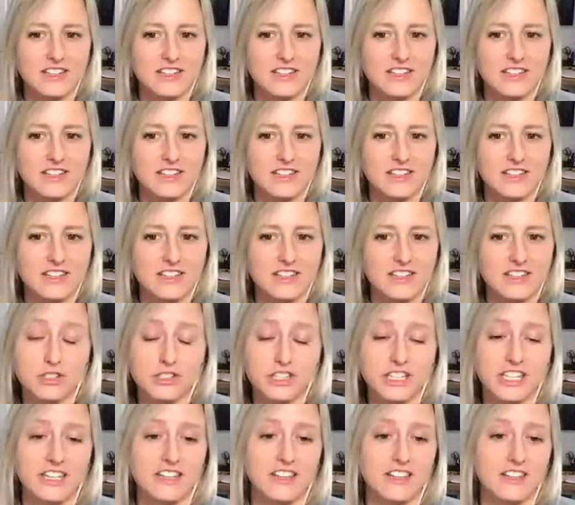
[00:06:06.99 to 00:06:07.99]

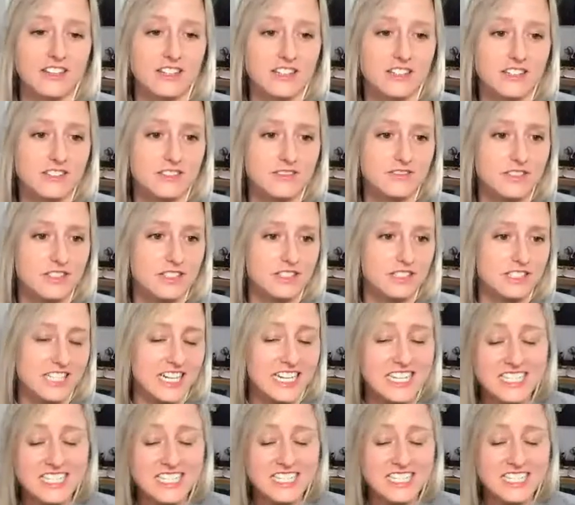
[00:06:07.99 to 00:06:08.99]
particularly the data
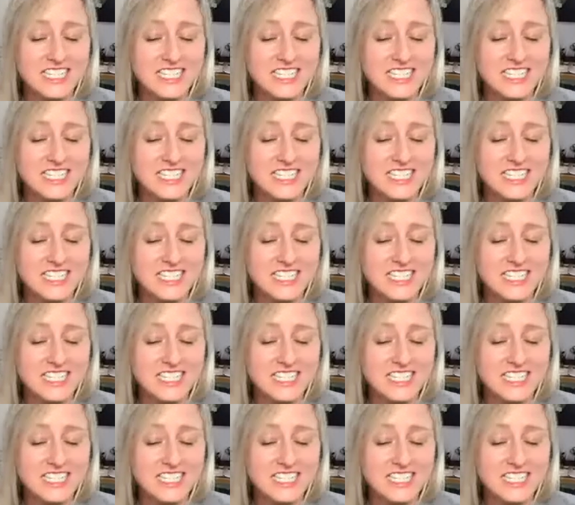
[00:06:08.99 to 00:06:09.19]
science and